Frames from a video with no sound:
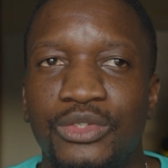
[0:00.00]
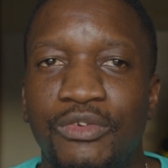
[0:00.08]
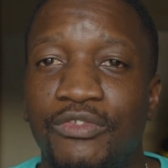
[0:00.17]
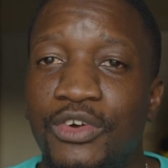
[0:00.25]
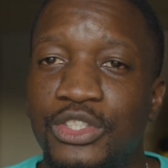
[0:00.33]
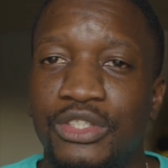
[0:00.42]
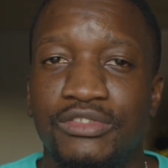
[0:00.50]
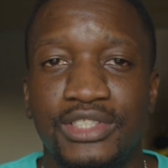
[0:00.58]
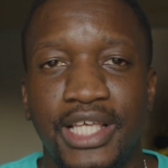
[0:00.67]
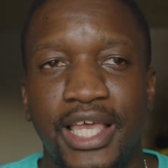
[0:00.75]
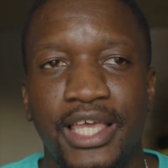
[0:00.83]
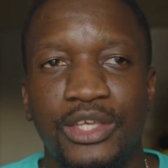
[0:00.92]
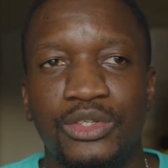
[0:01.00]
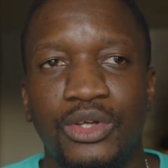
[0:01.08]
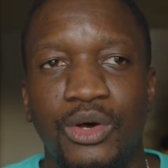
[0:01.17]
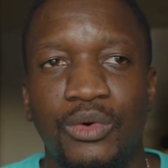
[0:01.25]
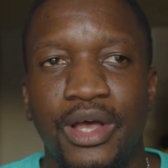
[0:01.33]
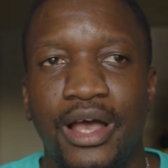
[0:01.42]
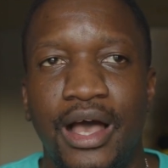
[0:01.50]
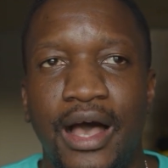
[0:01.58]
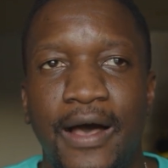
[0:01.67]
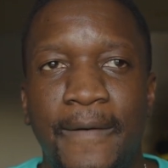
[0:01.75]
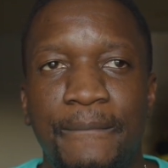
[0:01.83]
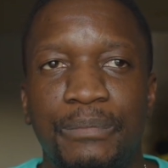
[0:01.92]
first of saying, the
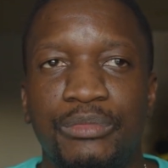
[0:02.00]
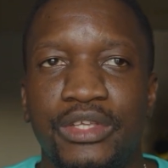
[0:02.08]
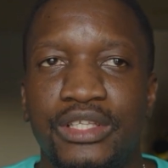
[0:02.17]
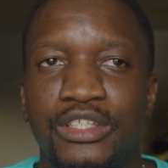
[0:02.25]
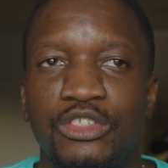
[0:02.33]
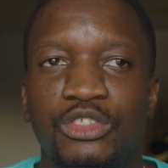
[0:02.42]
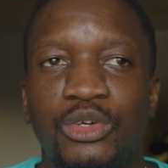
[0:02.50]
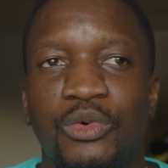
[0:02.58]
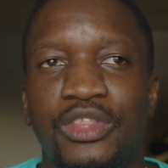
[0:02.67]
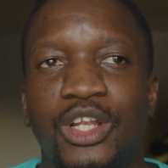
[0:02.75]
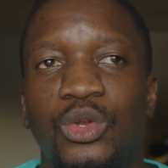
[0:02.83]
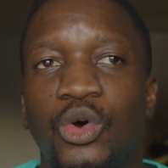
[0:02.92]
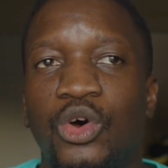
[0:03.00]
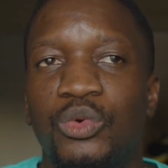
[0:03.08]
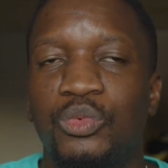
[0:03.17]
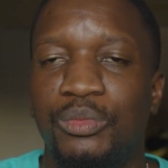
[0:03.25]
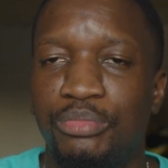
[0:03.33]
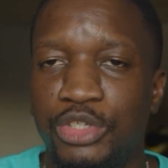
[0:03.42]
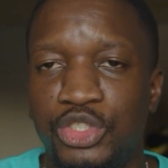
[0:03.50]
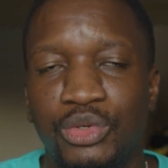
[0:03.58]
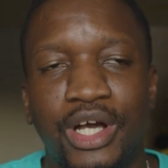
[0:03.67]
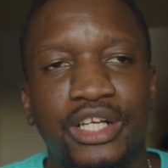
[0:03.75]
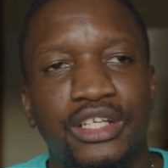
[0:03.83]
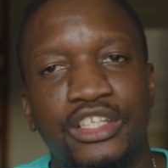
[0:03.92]
Lord will put you
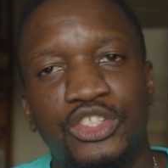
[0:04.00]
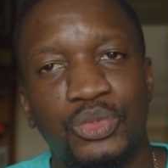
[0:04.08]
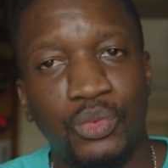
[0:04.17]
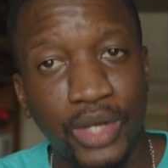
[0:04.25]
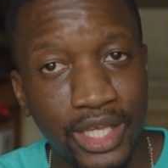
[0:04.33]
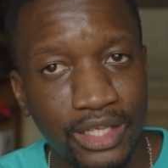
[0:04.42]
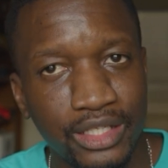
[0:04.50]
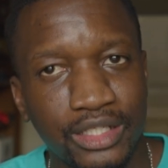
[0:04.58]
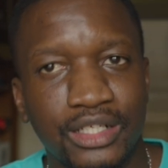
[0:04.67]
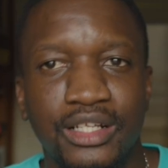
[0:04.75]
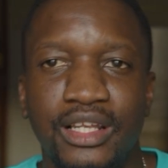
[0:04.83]
under His wing.